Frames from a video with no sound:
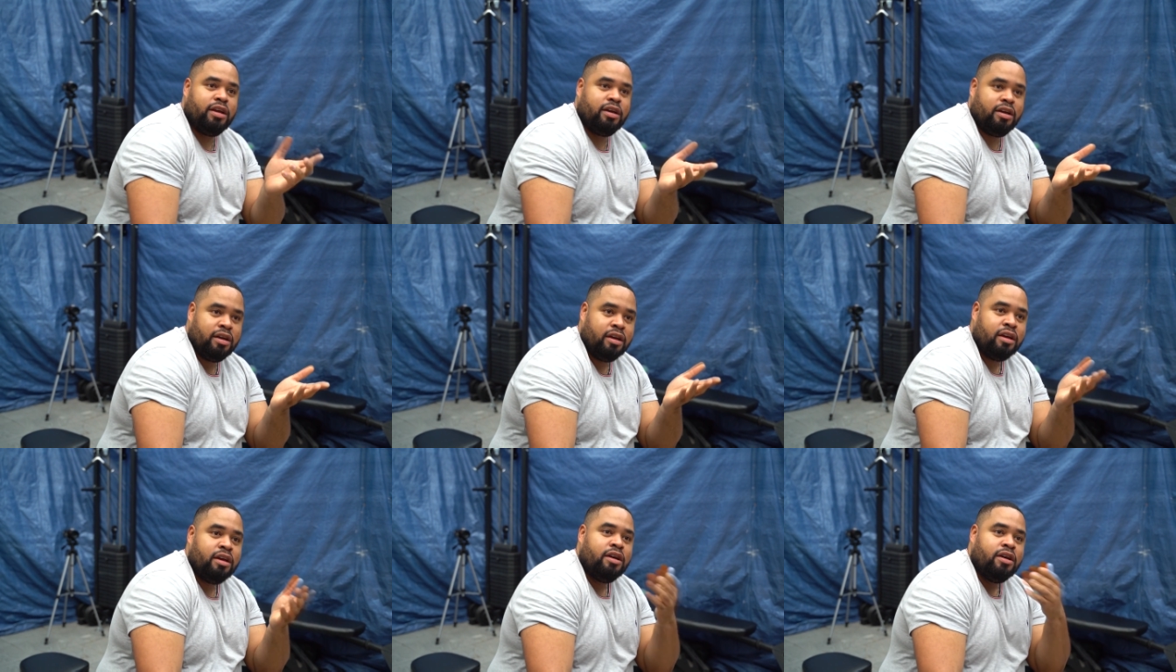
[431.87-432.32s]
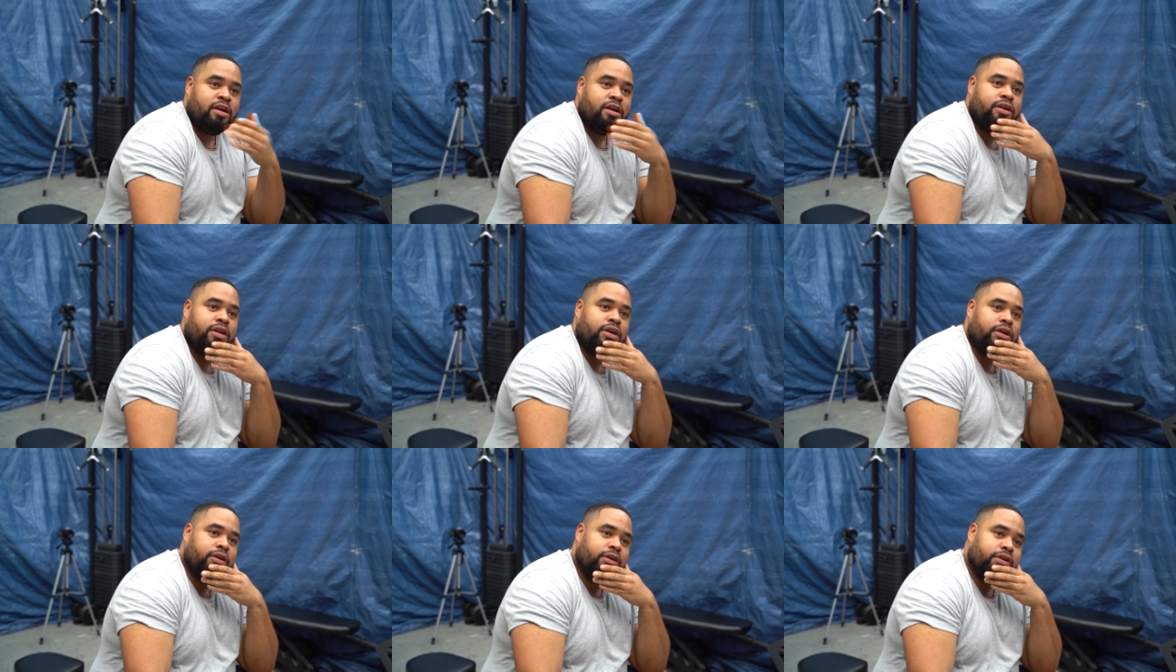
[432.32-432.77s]
Yeah.
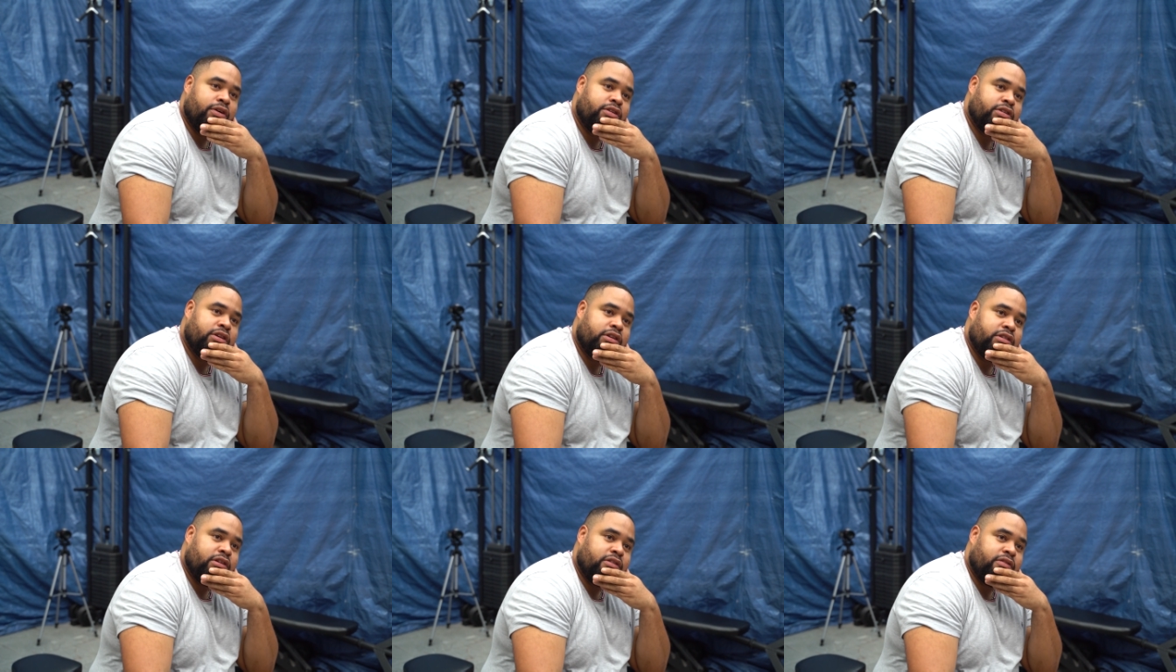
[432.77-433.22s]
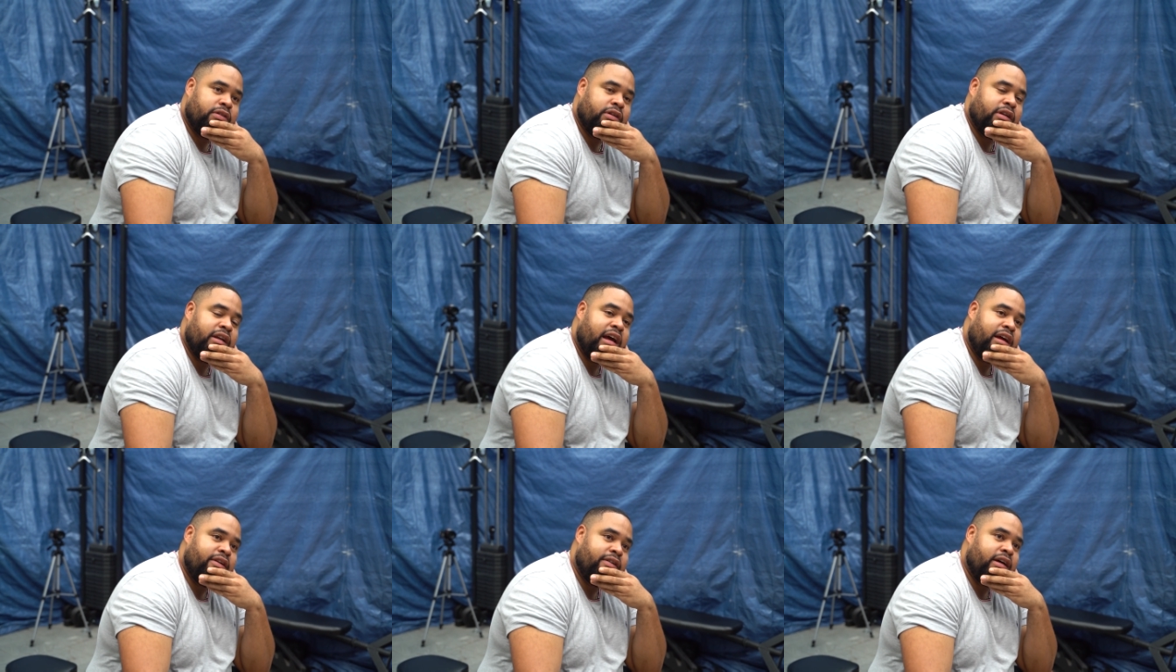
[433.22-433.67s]
Yeah. You know, sort yeah. of
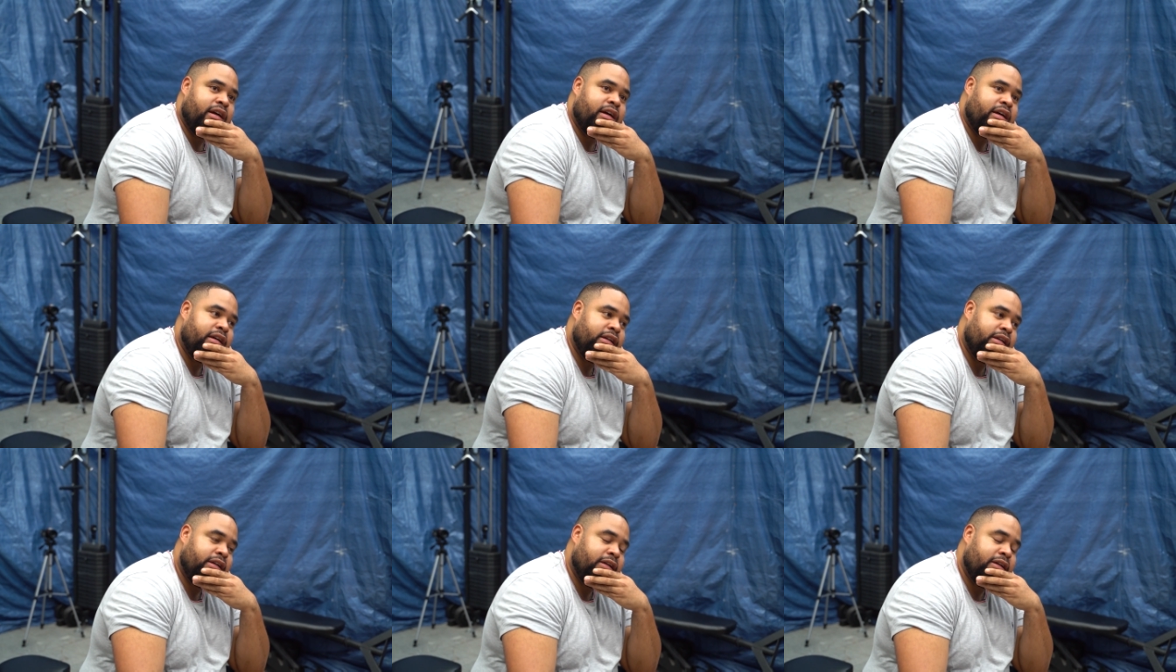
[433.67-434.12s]
naira.